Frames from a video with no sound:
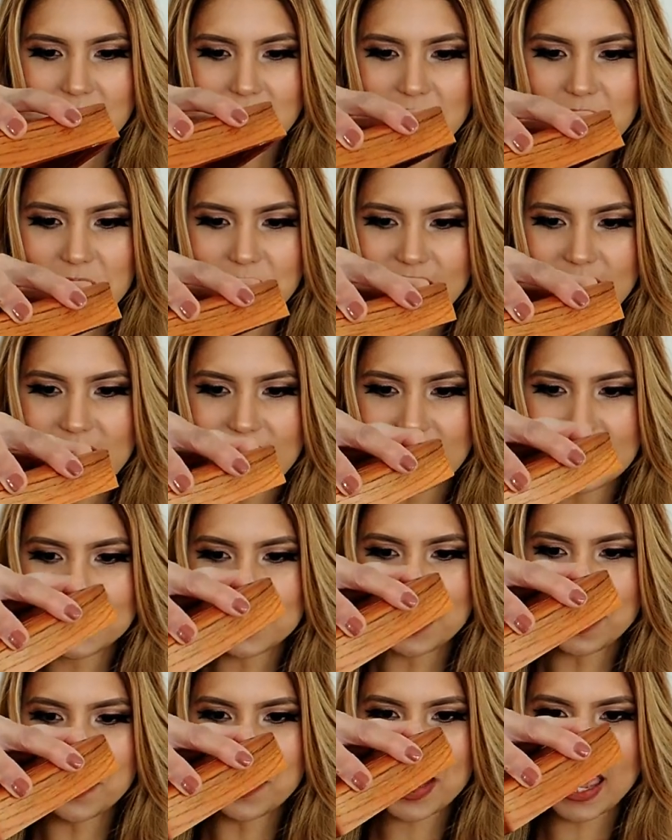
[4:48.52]
Oh my
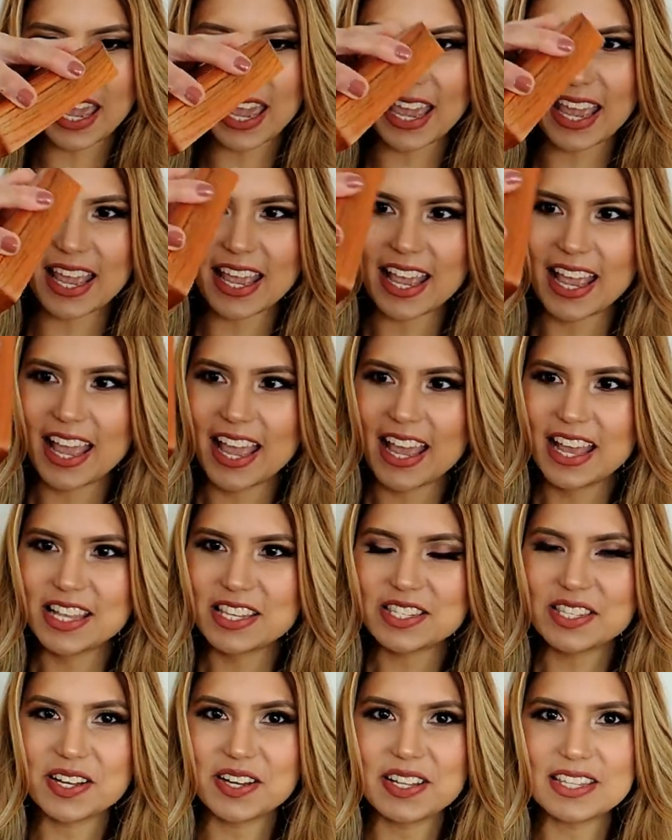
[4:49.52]
god. Okay,
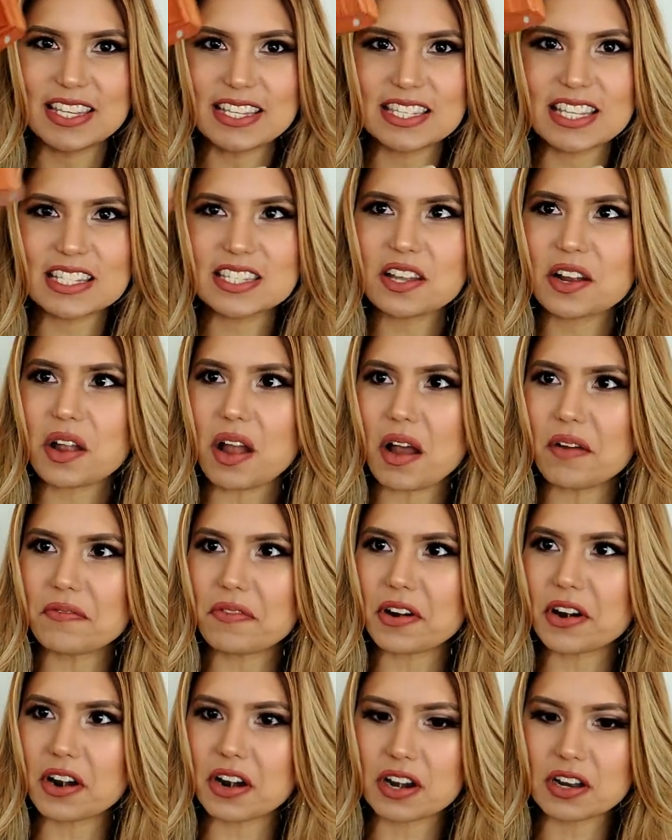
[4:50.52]
so this is the
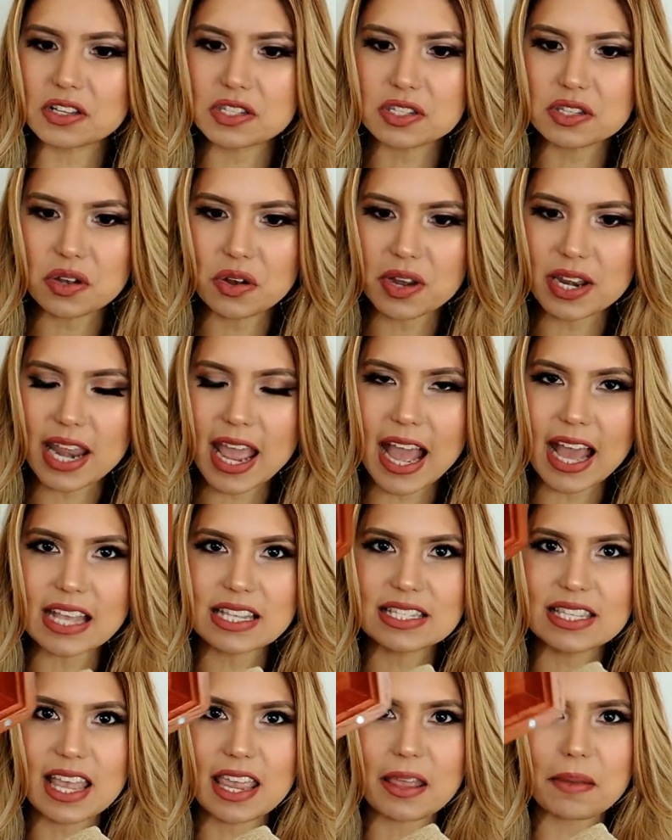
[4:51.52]
cover. So it
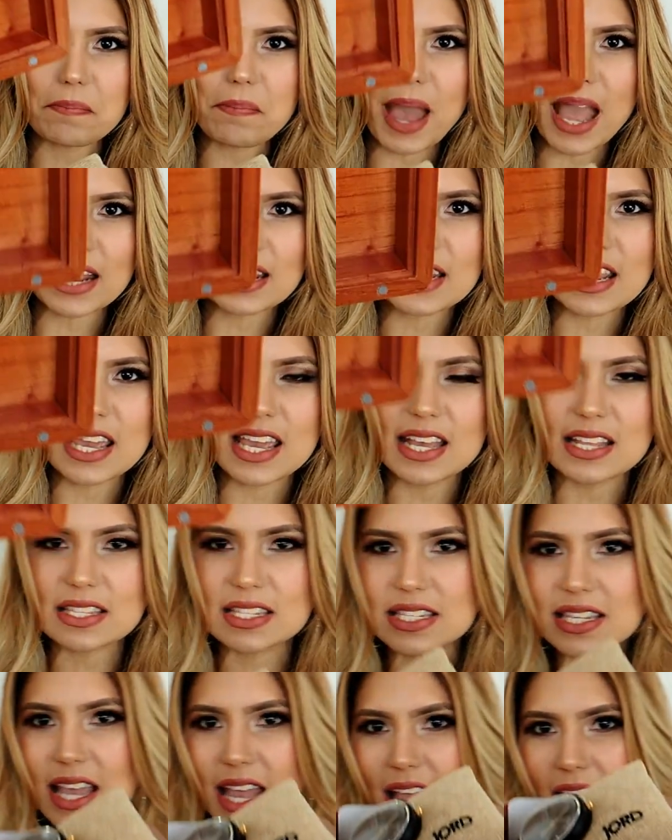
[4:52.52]
has like
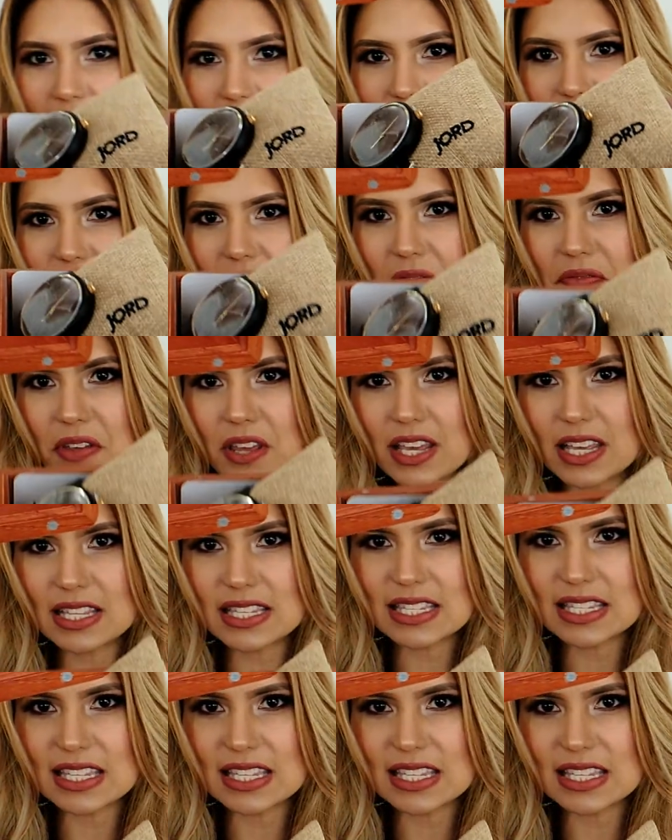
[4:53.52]
magnets. I don't know if you can